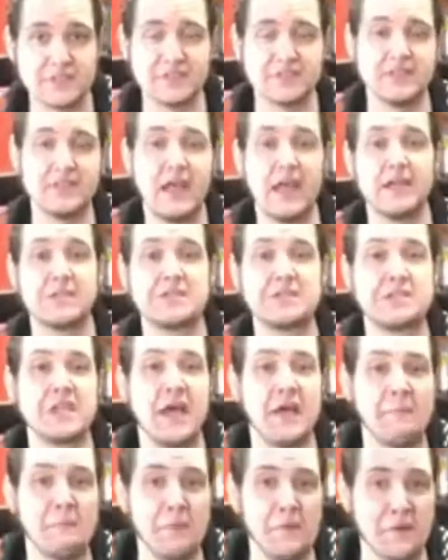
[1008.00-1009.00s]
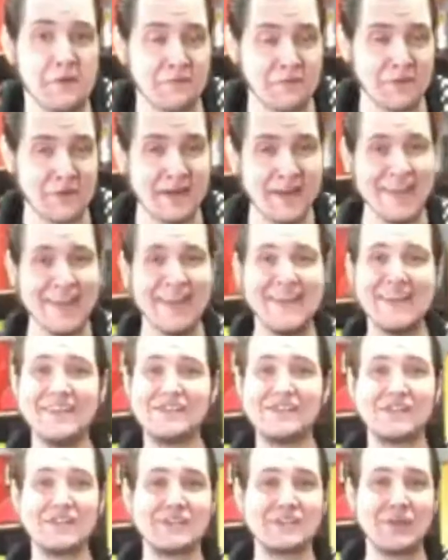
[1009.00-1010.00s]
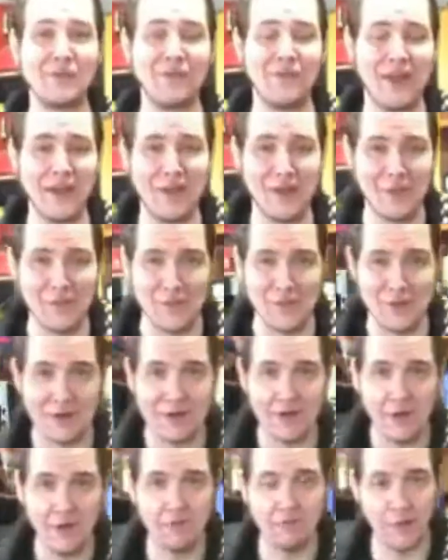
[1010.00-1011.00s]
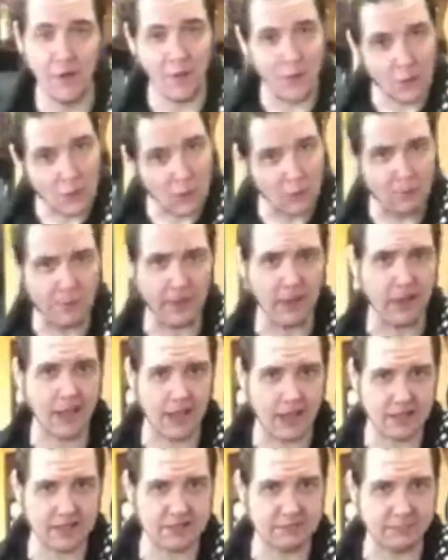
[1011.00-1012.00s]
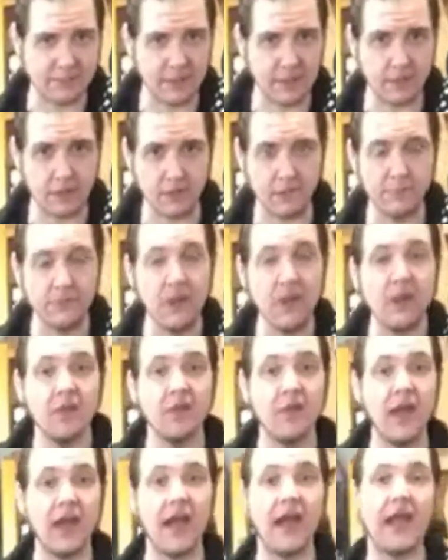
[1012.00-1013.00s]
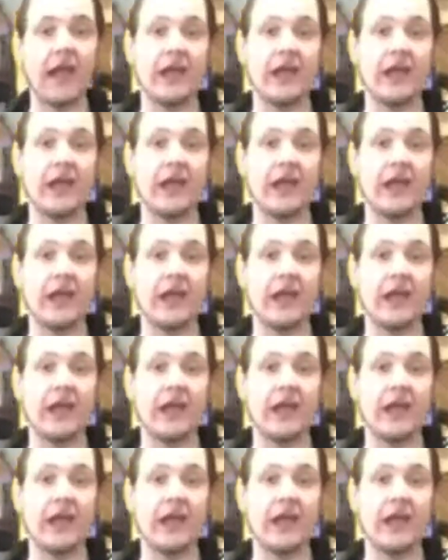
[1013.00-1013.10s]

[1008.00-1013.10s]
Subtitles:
This is not a subwoofer. It is just a regular vocal PA speaker that